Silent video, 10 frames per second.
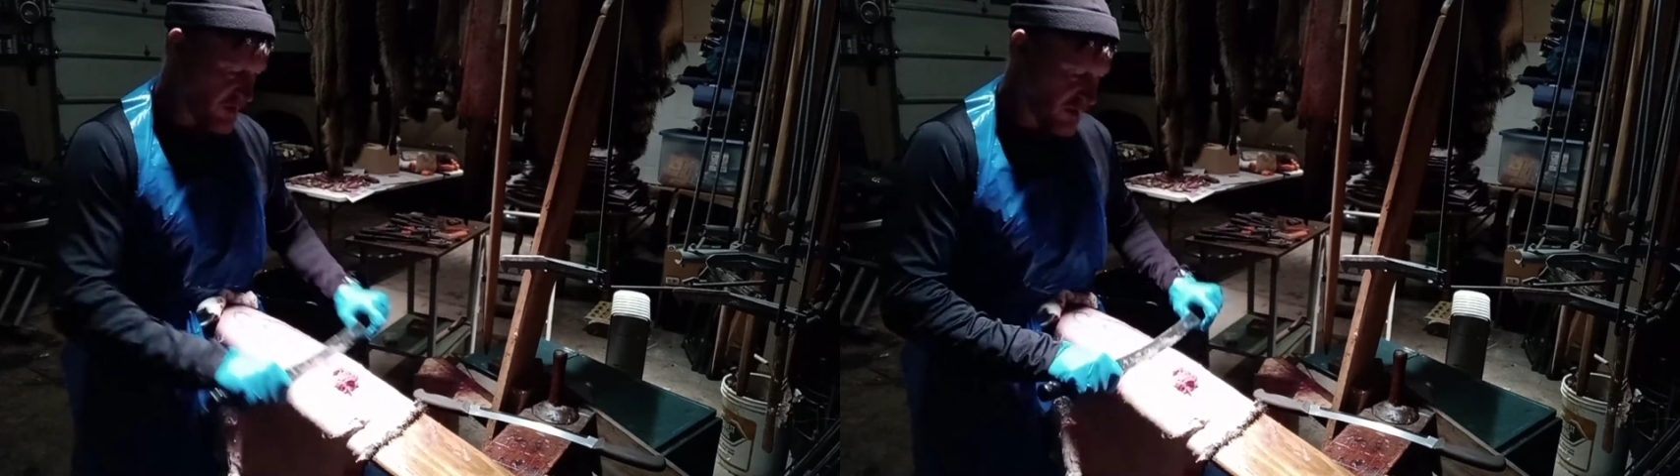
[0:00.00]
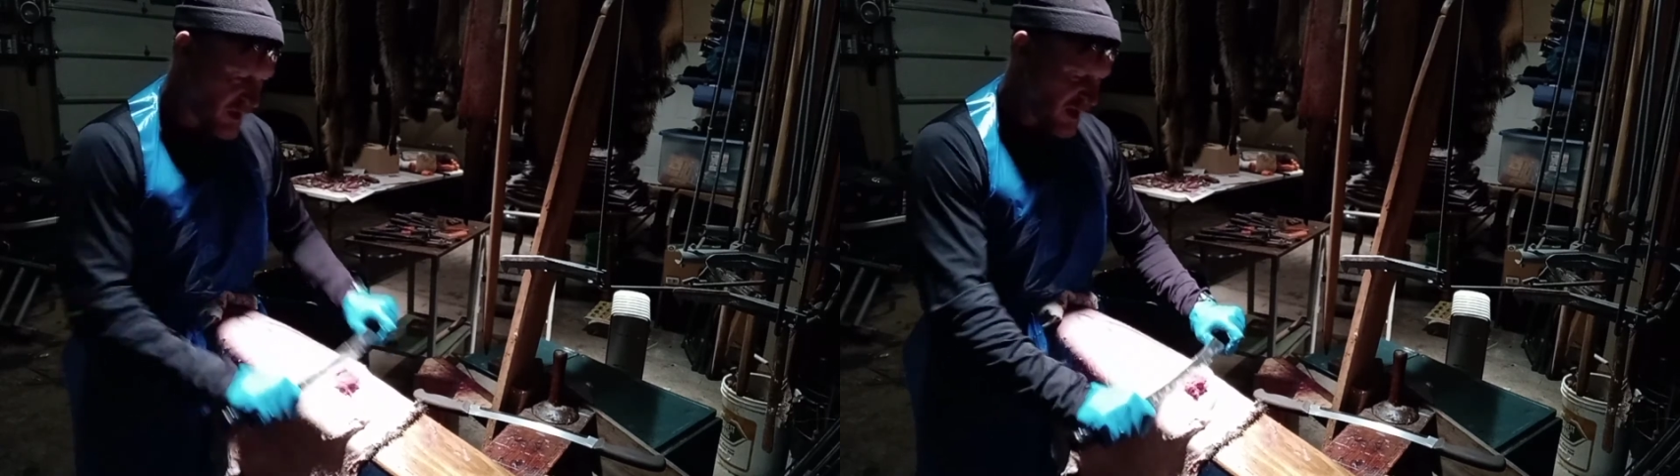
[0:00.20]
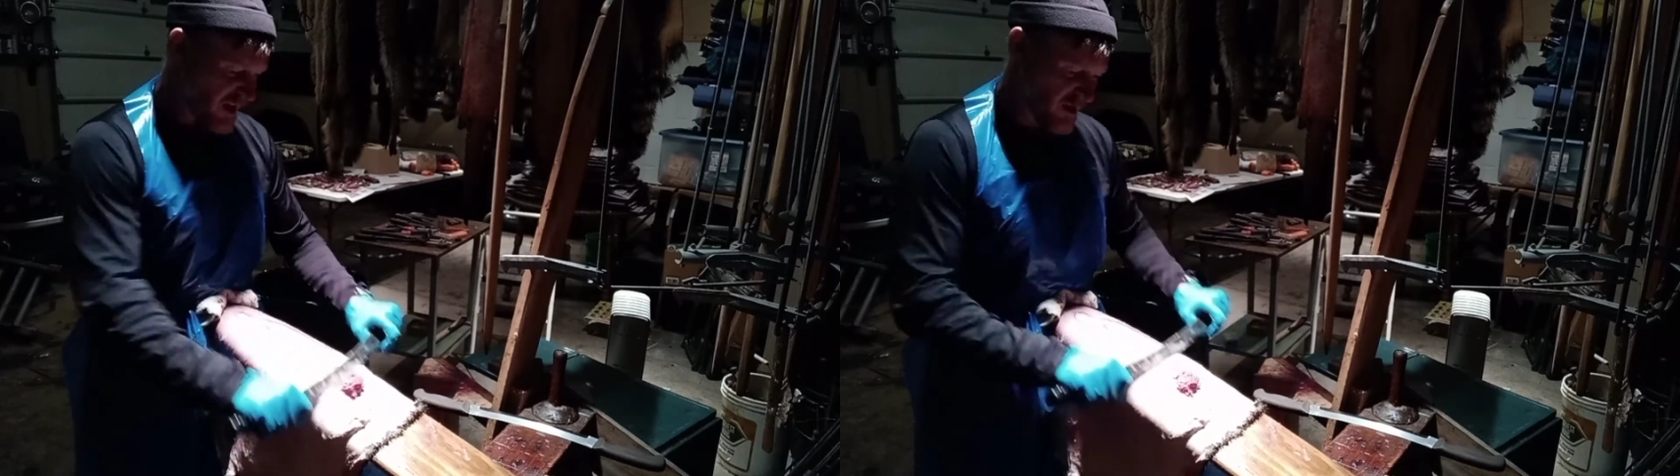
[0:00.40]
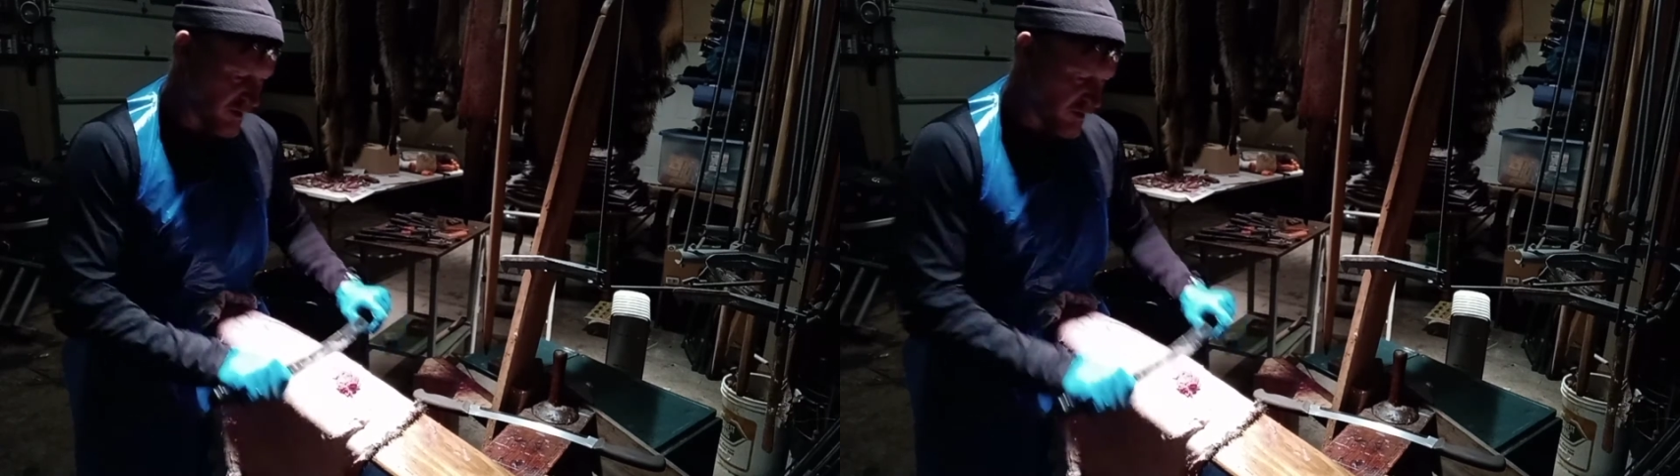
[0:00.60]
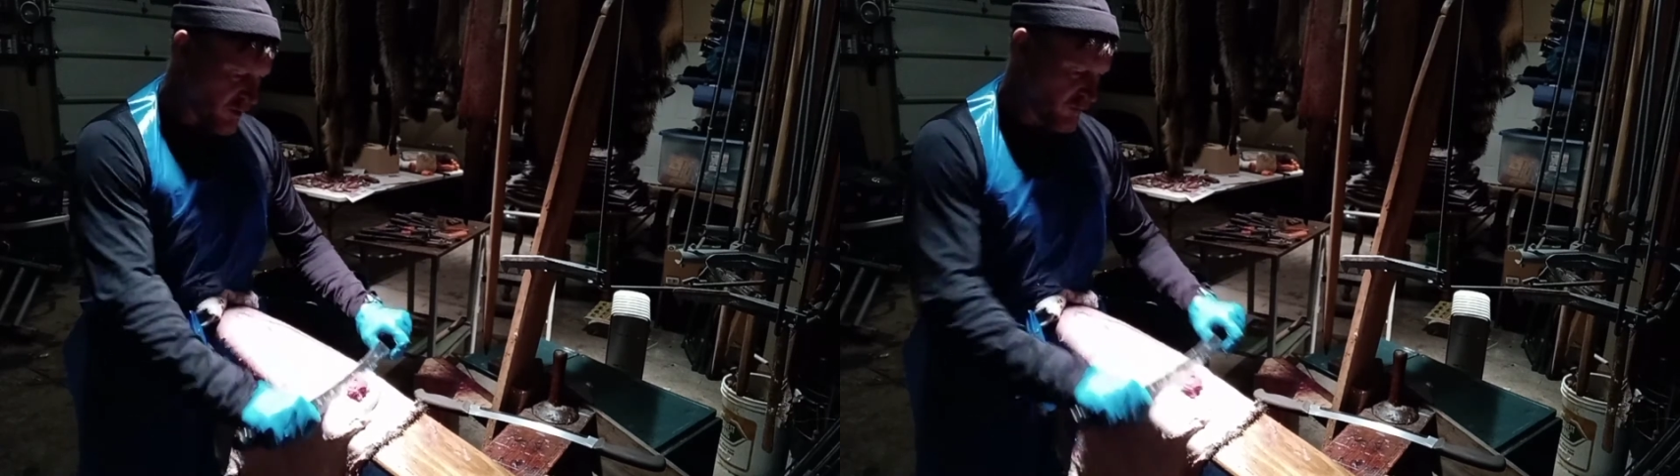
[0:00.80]
you
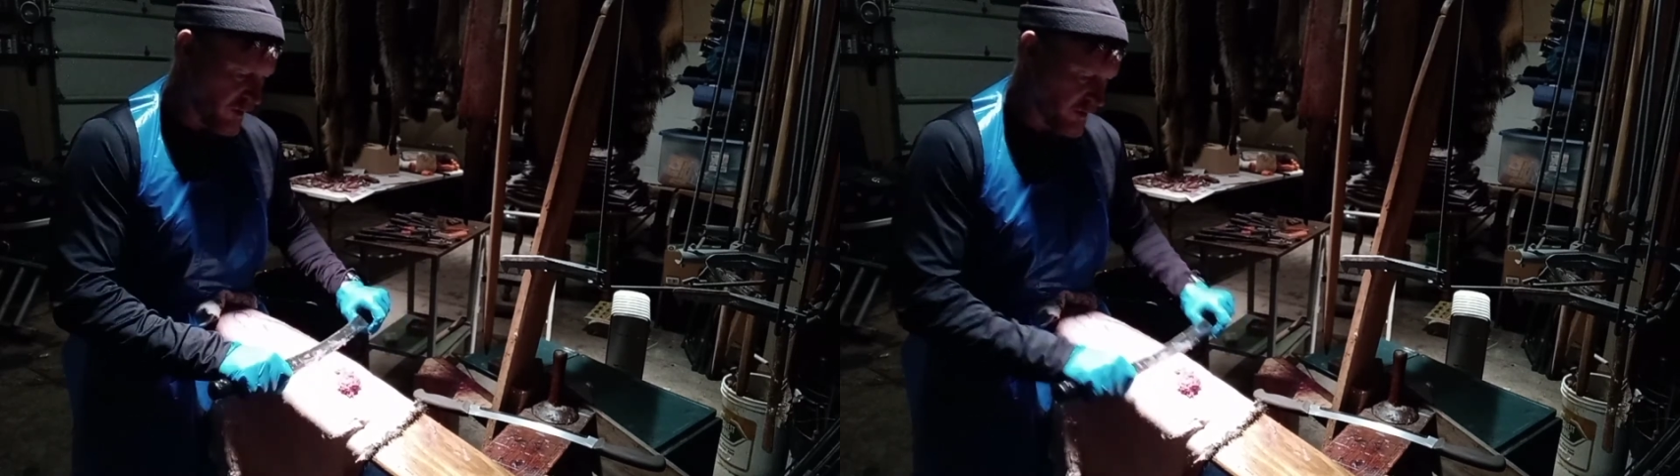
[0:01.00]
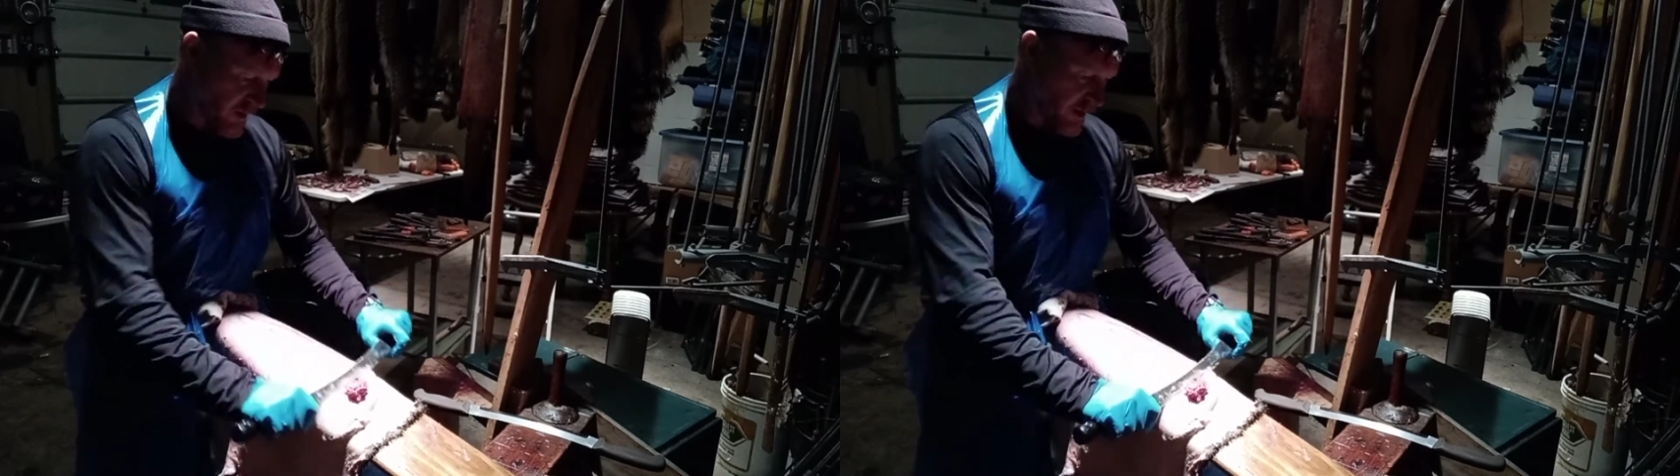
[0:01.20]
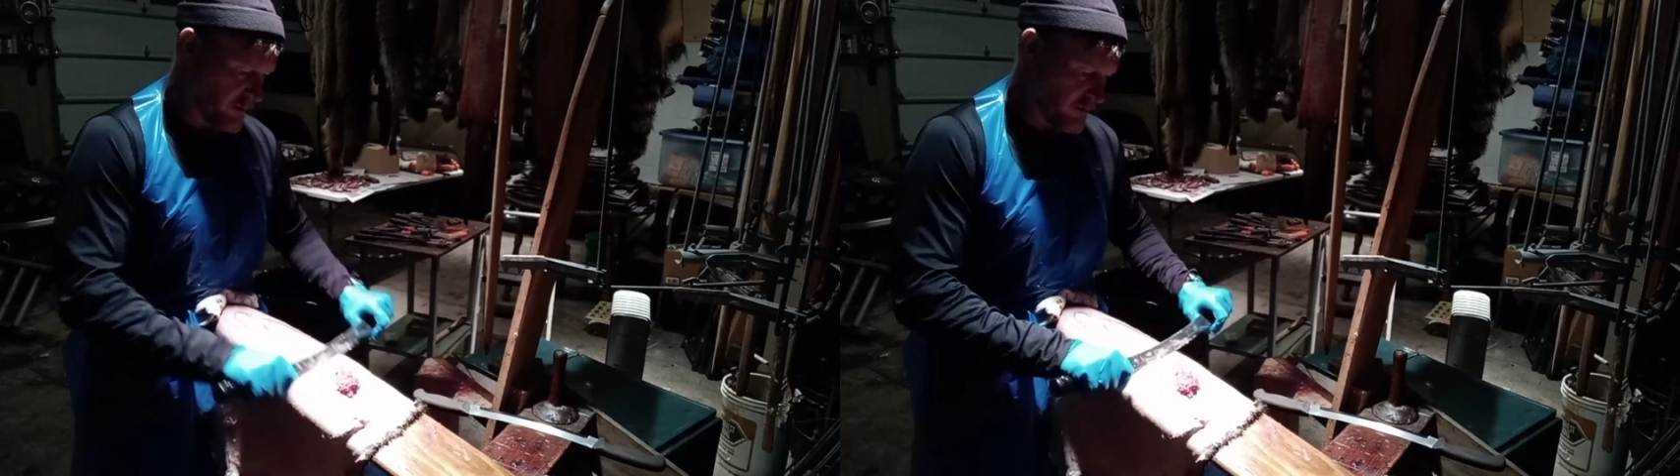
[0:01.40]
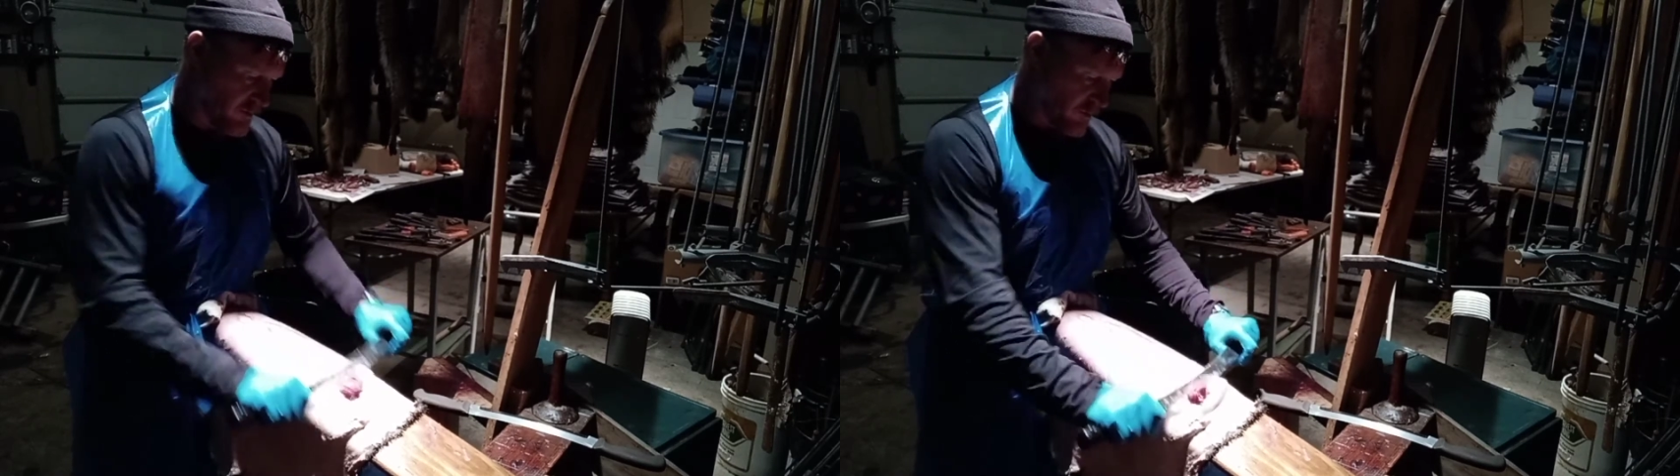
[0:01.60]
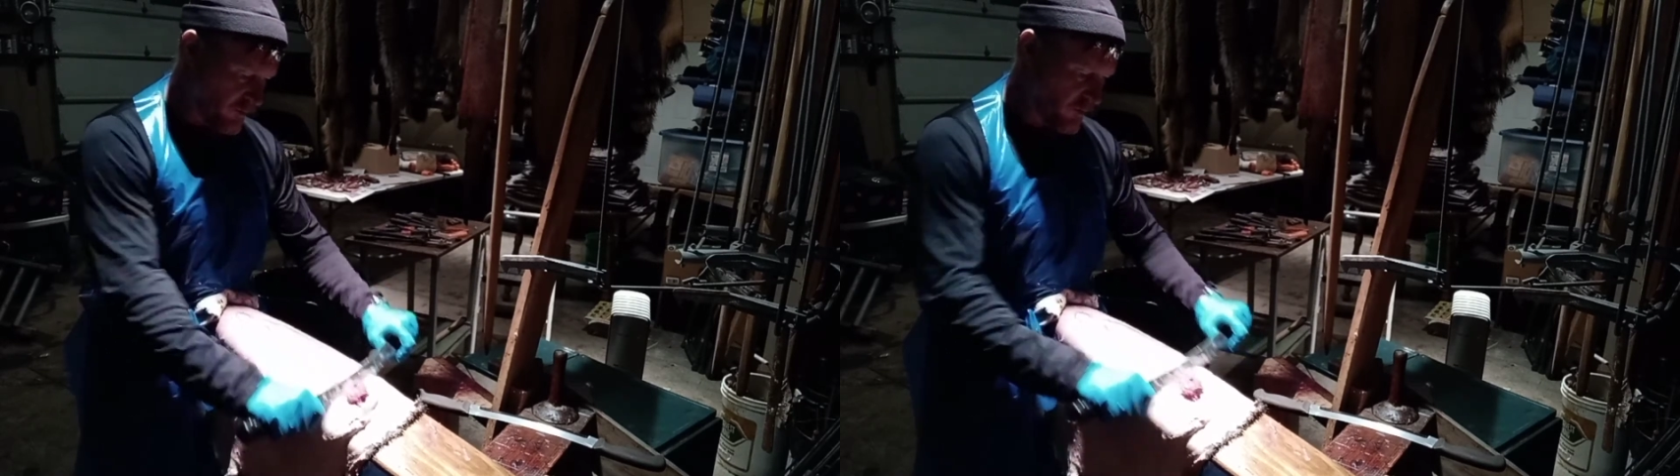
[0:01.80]
don't want that. You
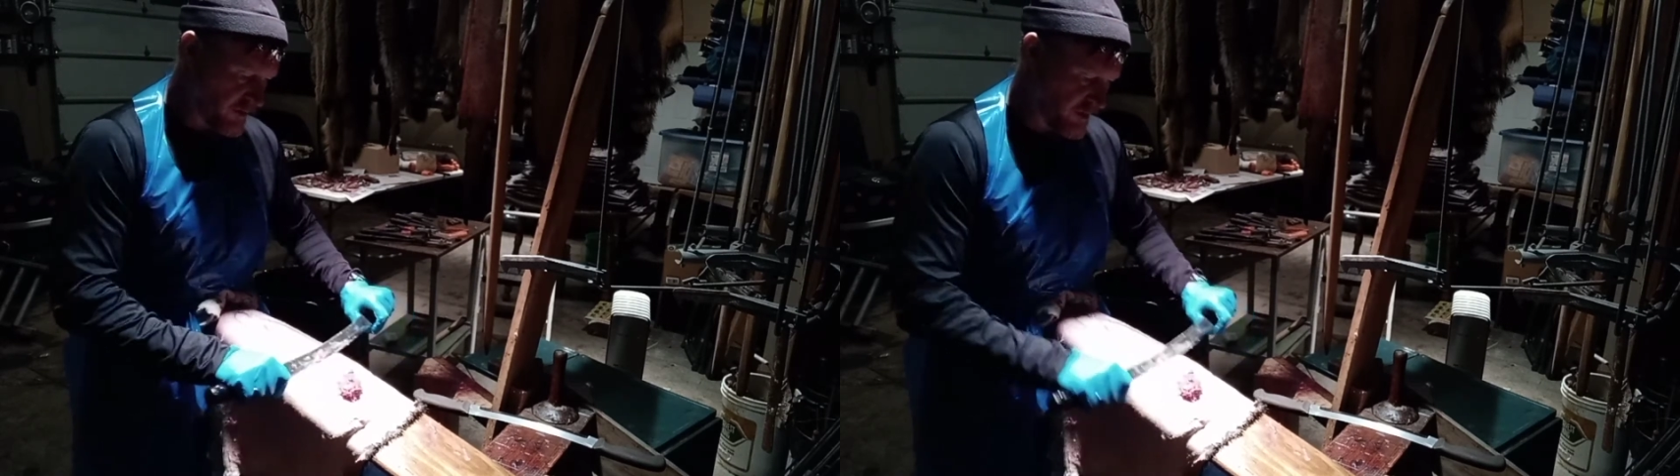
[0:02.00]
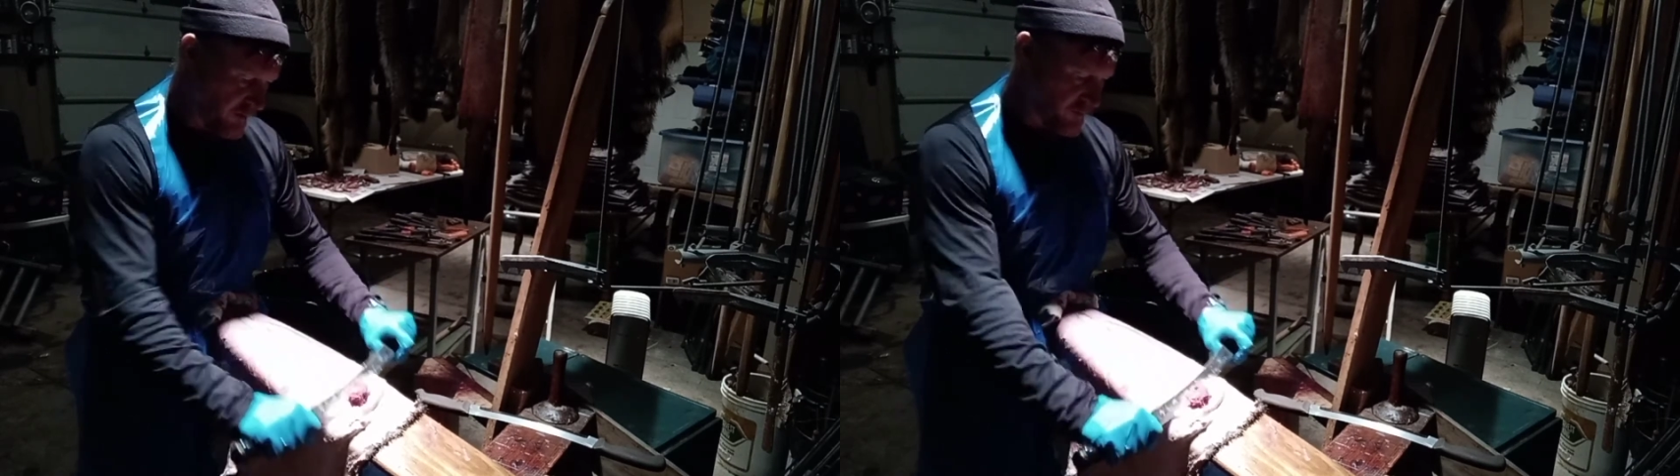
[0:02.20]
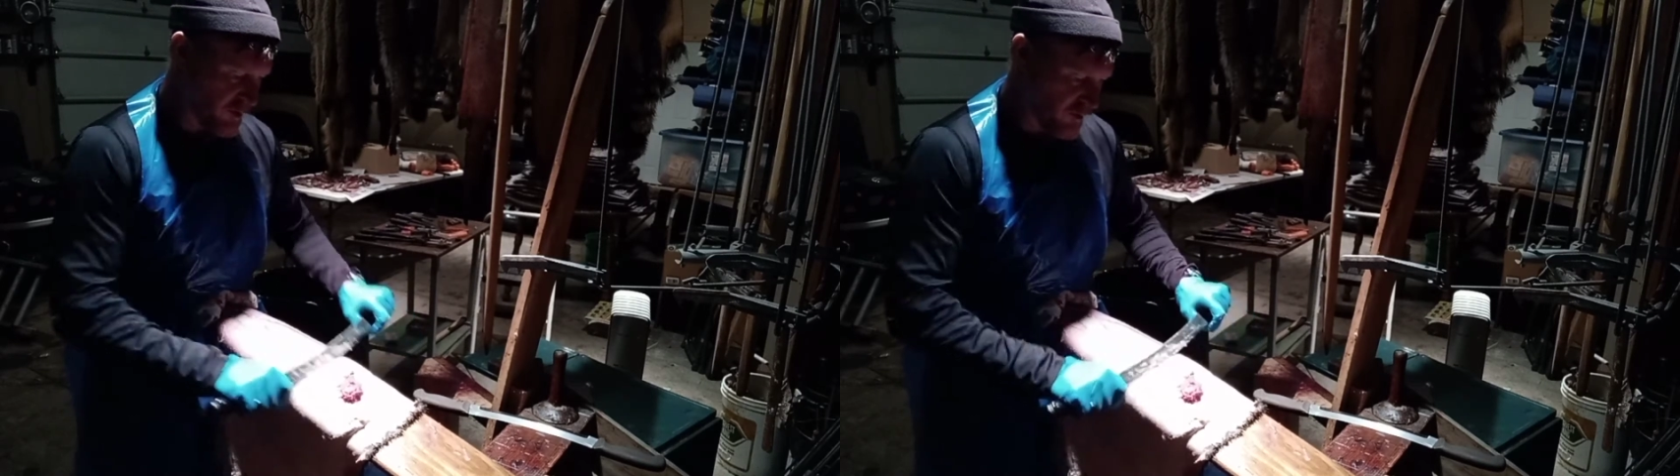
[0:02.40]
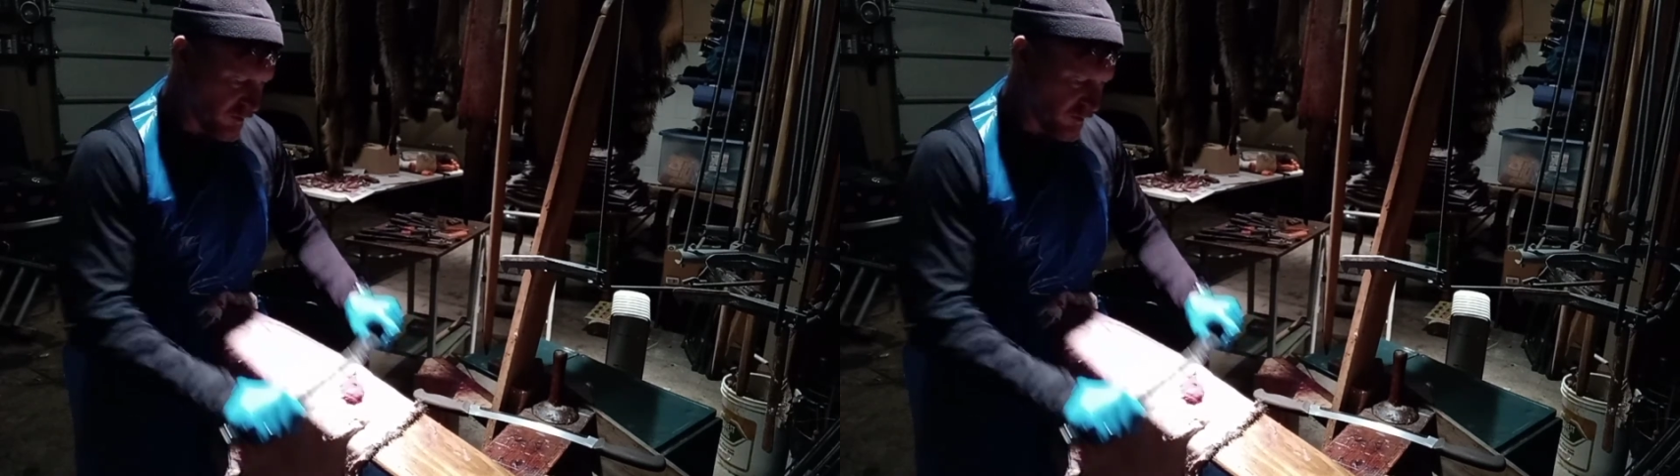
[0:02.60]
want them to